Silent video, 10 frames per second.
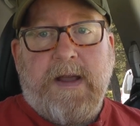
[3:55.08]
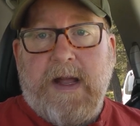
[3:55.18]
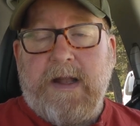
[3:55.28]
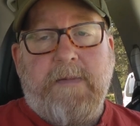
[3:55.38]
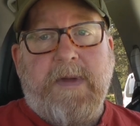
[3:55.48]

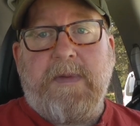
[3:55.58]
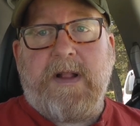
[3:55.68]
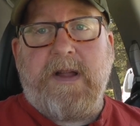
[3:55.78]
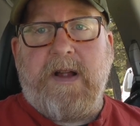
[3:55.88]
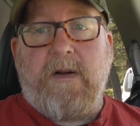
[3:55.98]
And let me be
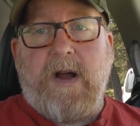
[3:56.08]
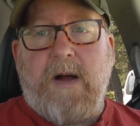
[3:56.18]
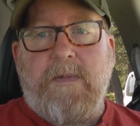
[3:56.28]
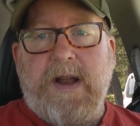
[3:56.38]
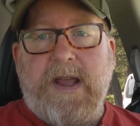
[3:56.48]
clear,
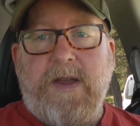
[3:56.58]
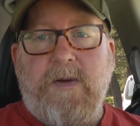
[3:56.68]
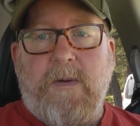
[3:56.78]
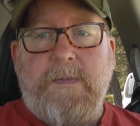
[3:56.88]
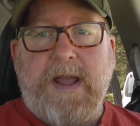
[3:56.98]
operating
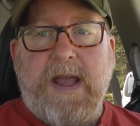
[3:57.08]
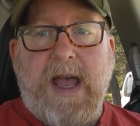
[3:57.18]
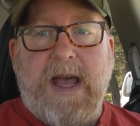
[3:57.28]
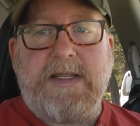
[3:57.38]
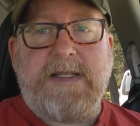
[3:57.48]
QRP
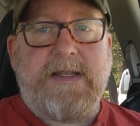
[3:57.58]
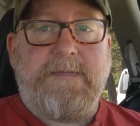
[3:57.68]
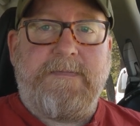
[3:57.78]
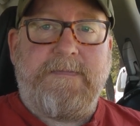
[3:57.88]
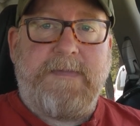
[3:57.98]
has
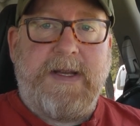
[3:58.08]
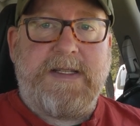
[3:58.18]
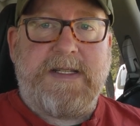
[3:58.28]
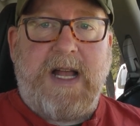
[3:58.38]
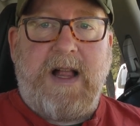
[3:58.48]

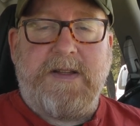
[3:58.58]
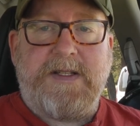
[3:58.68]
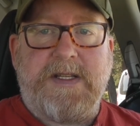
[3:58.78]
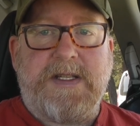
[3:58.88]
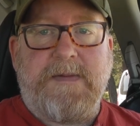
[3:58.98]
its
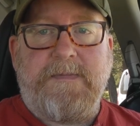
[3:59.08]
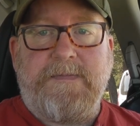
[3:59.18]
challenges.